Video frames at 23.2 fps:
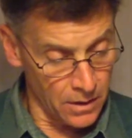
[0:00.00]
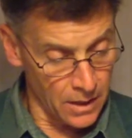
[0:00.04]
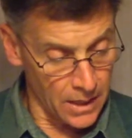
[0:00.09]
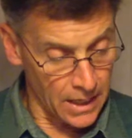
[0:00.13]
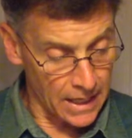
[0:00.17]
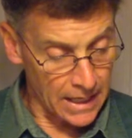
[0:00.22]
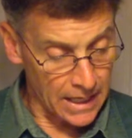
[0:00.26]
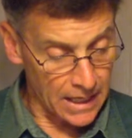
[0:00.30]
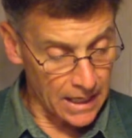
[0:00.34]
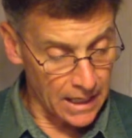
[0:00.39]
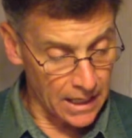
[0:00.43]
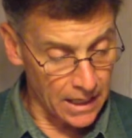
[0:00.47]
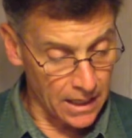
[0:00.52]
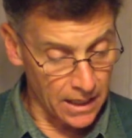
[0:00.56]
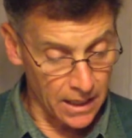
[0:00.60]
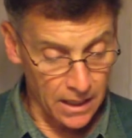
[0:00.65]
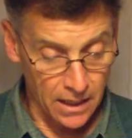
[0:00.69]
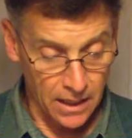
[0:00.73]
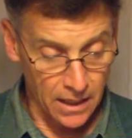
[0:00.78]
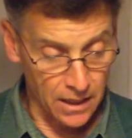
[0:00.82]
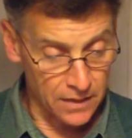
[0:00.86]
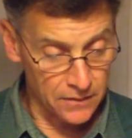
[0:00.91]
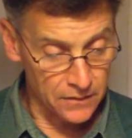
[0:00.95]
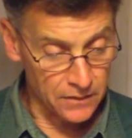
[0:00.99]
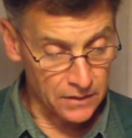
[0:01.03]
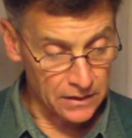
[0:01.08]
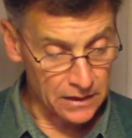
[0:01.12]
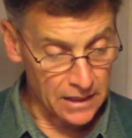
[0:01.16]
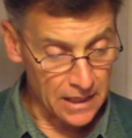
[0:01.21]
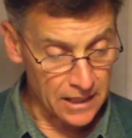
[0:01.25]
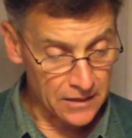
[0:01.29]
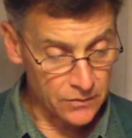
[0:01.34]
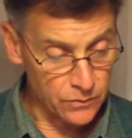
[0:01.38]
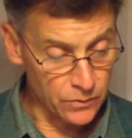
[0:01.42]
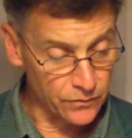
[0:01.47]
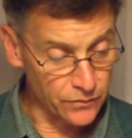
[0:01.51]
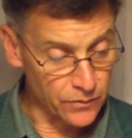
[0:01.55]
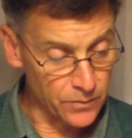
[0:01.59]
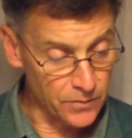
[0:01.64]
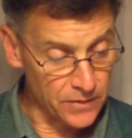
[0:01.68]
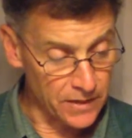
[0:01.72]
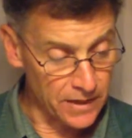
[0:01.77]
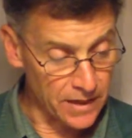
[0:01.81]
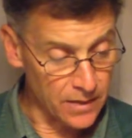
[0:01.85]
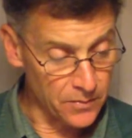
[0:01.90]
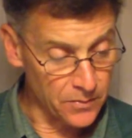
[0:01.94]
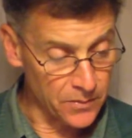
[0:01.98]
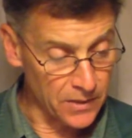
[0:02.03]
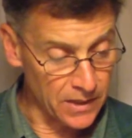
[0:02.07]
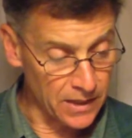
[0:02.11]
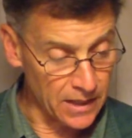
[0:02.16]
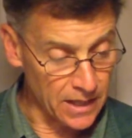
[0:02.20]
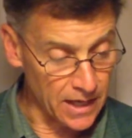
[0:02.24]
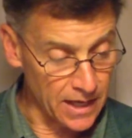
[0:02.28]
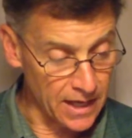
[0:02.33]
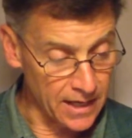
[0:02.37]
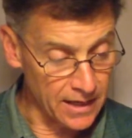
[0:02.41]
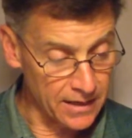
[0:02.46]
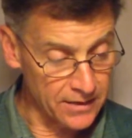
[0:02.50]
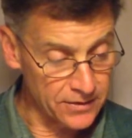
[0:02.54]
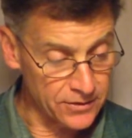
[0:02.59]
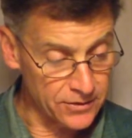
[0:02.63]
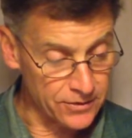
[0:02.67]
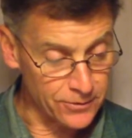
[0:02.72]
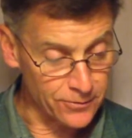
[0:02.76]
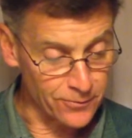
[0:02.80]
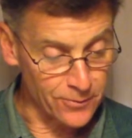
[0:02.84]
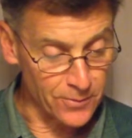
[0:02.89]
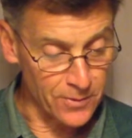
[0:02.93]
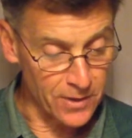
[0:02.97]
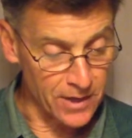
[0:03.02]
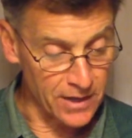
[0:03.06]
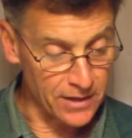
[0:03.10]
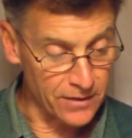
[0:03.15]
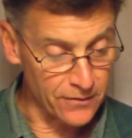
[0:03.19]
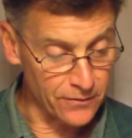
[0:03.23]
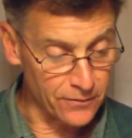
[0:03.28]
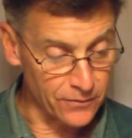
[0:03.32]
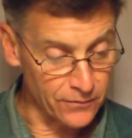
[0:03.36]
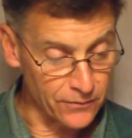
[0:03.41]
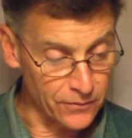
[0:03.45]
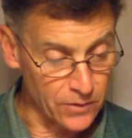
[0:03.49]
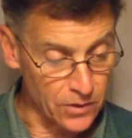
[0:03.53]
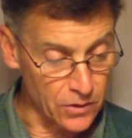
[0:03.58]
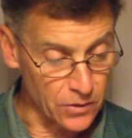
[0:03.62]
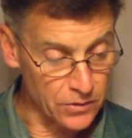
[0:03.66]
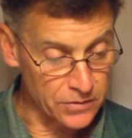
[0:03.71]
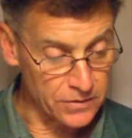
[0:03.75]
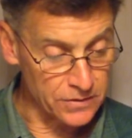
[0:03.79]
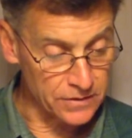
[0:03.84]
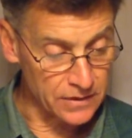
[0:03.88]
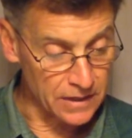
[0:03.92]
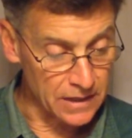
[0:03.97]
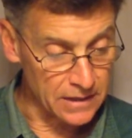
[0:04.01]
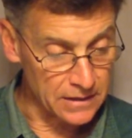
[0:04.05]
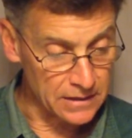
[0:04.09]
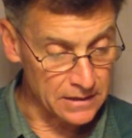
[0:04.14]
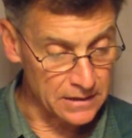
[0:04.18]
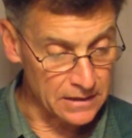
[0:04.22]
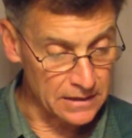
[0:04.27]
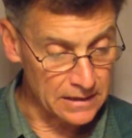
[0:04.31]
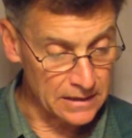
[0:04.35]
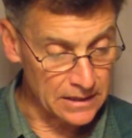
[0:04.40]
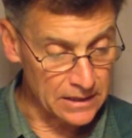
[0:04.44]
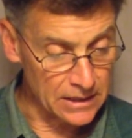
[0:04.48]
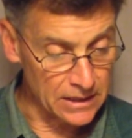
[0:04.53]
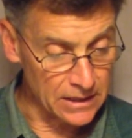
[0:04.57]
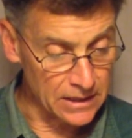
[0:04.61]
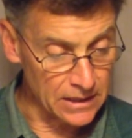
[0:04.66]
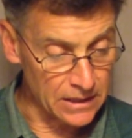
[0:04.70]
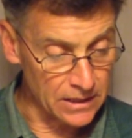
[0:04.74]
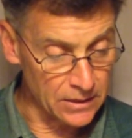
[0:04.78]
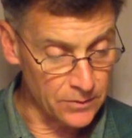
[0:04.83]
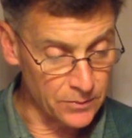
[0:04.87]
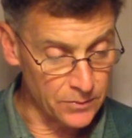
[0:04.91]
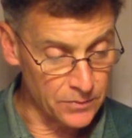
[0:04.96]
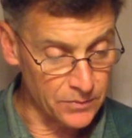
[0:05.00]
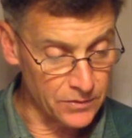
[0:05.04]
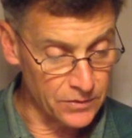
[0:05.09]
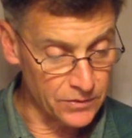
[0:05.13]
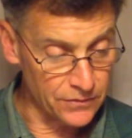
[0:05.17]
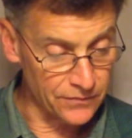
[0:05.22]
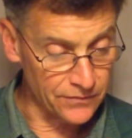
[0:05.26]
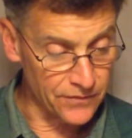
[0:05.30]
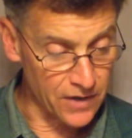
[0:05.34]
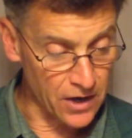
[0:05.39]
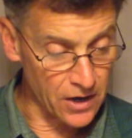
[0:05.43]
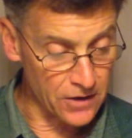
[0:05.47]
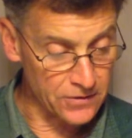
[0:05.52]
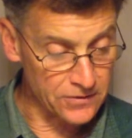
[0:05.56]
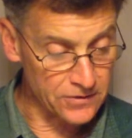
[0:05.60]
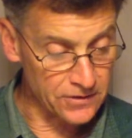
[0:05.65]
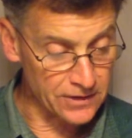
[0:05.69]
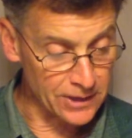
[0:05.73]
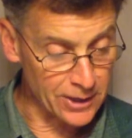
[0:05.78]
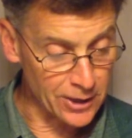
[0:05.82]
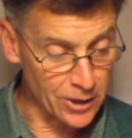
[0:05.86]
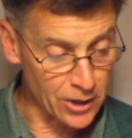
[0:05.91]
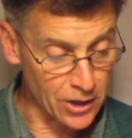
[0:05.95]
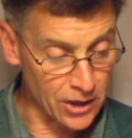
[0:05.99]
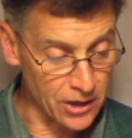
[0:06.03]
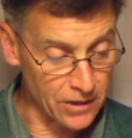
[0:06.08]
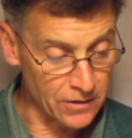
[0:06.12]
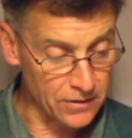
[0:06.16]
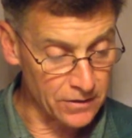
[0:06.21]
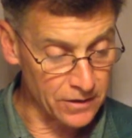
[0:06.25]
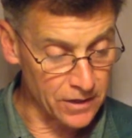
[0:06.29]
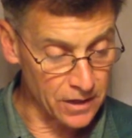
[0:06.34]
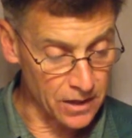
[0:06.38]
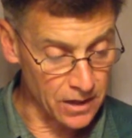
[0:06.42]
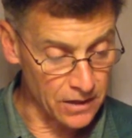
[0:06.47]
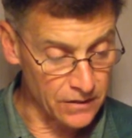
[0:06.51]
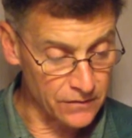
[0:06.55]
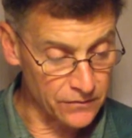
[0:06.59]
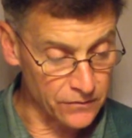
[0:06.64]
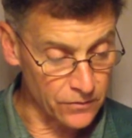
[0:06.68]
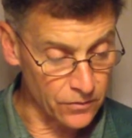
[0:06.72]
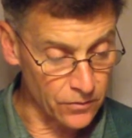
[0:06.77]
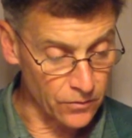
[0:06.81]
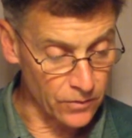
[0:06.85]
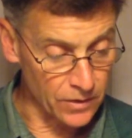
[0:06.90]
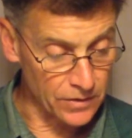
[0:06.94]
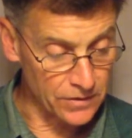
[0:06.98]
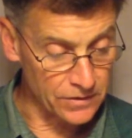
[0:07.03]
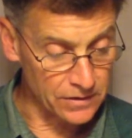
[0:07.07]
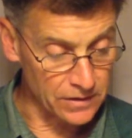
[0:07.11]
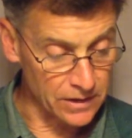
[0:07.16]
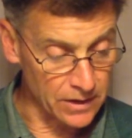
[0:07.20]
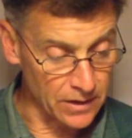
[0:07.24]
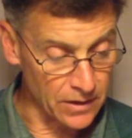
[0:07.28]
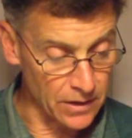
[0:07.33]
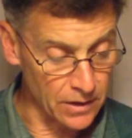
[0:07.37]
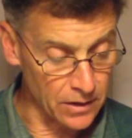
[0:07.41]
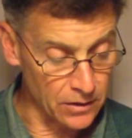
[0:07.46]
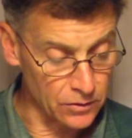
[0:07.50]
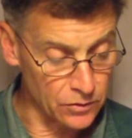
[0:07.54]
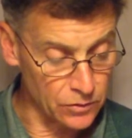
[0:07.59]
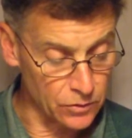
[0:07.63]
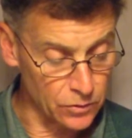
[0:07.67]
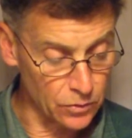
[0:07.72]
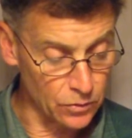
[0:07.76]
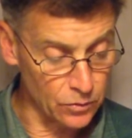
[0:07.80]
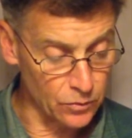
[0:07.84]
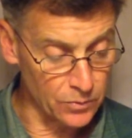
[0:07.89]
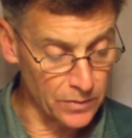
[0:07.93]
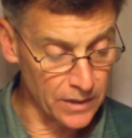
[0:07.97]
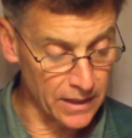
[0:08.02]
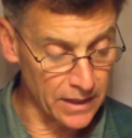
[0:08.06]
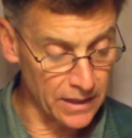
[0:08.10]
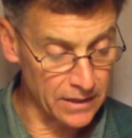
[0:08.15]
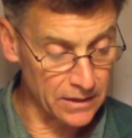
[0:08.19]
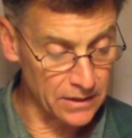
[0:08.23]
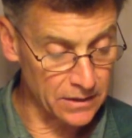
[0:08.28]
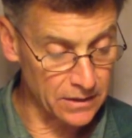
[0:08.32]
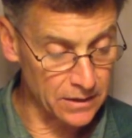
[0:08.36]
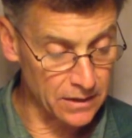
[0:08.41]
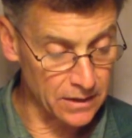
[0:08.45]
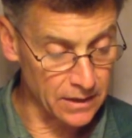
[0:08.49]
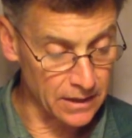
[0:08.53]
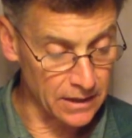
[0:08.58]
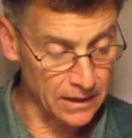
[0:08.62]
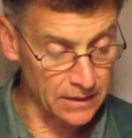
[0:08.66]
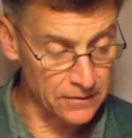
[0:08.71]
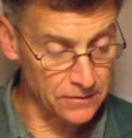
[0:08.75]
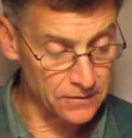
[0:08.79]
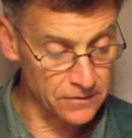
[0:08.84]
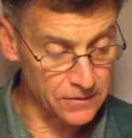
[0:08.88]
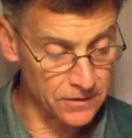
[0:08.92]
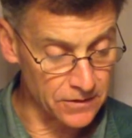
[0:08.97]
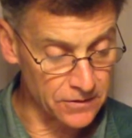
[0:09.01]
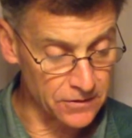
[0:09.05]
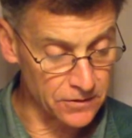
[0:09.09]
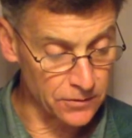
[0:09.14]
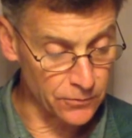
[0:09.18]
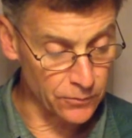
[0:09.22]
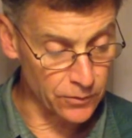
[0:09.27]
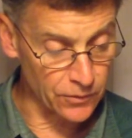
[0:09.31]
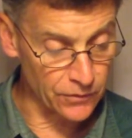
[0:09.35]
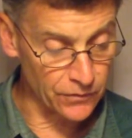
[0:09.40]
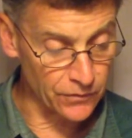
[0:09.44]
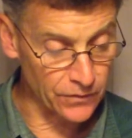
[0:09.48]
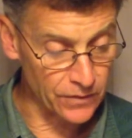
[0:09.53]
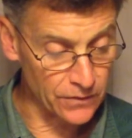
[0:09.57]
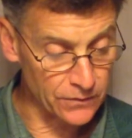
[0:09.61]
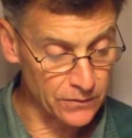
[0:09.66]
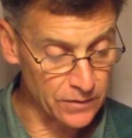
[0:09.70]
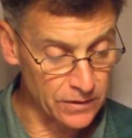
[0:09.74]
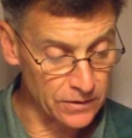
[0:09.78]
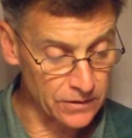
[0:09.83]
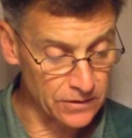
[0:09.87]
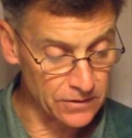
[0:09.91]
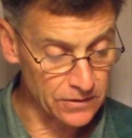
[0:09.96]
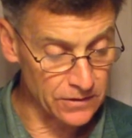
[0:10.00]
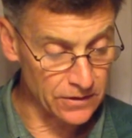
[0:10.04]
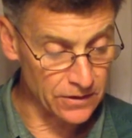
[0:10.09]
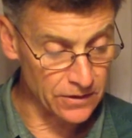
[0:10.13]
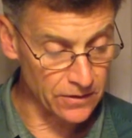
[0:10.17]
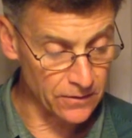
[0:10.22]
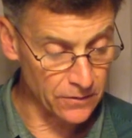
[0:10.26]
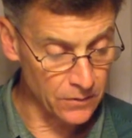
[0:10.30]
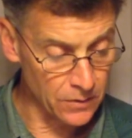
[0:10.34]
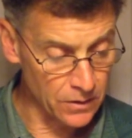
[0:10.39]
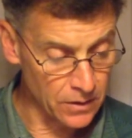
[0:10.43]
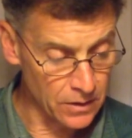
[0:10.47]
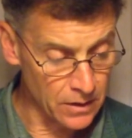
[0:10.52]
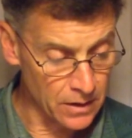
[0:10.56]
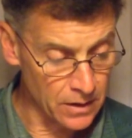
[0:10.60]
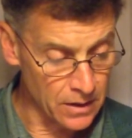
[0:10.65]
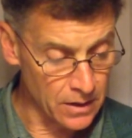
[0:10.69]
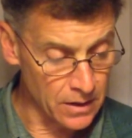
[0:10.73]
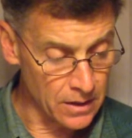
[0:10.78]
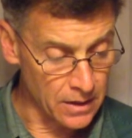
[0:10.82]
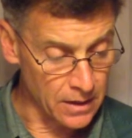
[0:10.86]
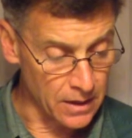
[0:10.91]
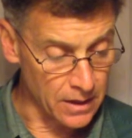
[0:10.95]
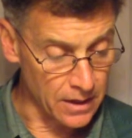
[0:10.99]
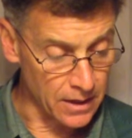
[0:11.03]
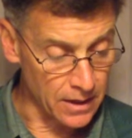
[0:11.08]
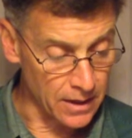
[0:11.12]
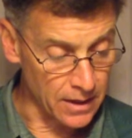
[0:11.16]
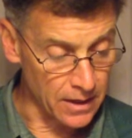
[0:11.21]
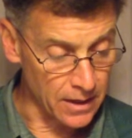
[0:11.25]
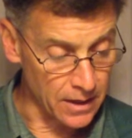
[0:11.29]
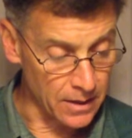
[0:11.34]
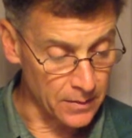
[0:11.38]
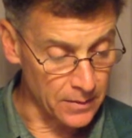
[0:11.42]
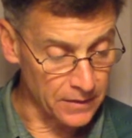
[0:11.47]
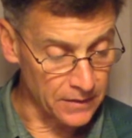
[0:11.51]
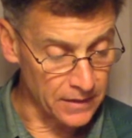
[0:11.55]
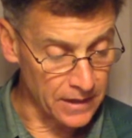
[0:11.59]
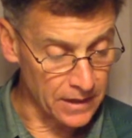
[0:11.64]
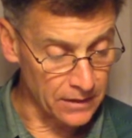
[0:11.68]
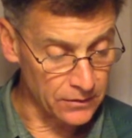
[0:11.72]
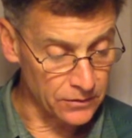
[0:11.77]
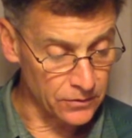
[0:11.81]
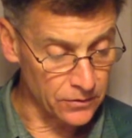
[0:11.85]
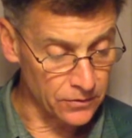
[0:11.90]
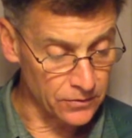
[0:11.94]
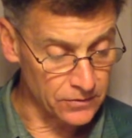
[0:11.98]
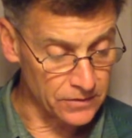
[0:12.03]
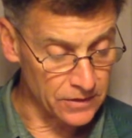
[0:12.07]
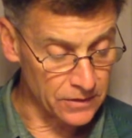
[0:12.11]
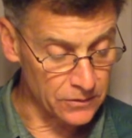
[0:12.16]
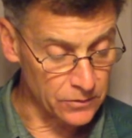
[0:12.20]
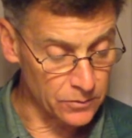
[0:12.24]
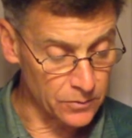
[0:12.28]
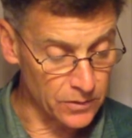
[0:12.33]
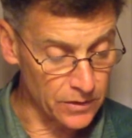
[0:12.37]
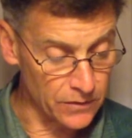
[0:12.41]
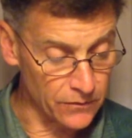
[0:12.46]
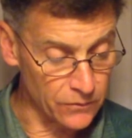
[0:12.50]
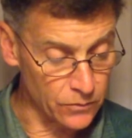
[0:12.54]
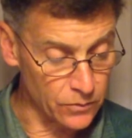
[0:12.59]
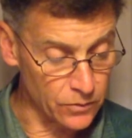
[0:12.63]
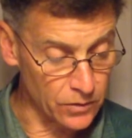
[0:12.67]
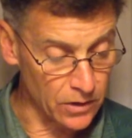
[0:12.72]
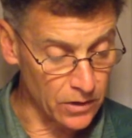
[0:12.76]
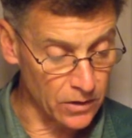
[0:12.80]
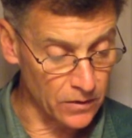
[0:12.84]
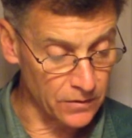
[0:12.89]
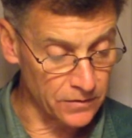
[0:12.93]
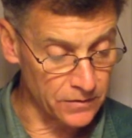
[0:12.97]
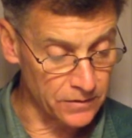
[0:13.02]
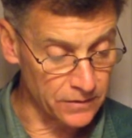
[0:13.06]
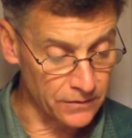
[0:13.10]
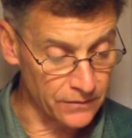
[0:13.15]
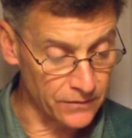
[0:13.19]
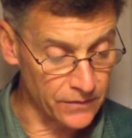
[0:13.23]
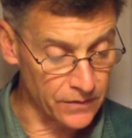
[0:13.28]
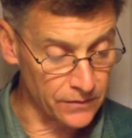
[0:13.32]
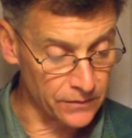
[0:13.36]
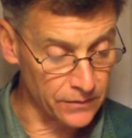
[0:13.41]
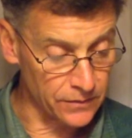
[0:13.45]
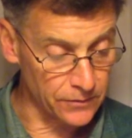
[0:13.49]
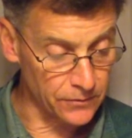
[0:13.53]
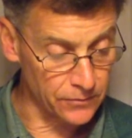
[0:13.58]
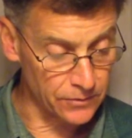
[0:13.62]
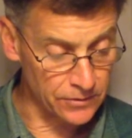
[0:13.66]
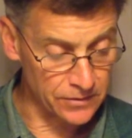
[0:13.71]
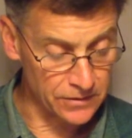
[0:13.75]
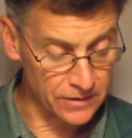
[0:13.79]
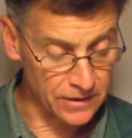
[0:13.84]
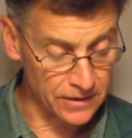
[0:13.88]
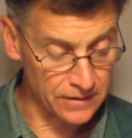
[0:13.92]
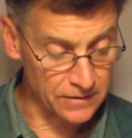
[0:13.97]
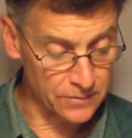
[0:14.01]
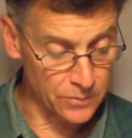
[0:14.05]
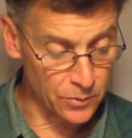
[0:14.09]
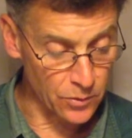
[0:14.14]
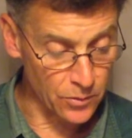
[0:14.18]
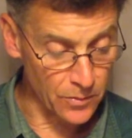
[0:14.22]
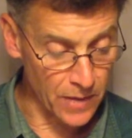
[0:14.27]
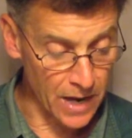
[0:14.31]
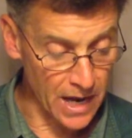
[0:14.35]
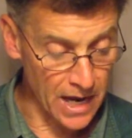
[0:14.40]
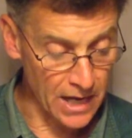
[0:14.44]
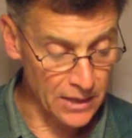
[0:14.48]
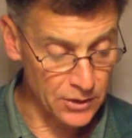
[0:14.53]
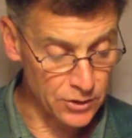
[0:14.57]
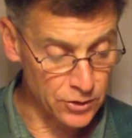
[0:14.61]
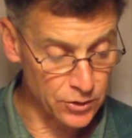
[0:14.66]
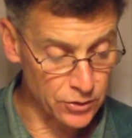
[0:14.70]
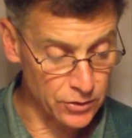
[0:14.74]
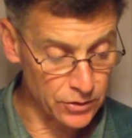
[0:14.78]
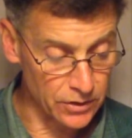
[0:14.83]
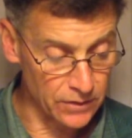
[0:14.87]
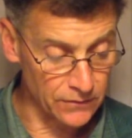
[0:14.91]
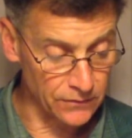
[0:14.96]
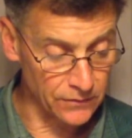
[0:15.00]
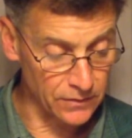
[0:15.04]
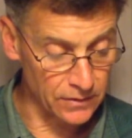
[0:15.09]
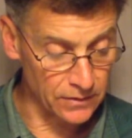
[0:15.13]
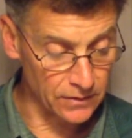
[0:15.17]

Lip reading: And the last one from the MPA, just a reminder for folks that the varsity cost for a wrestling dual meet is $63.50 this year, and that turns out to be $4.53 per match. If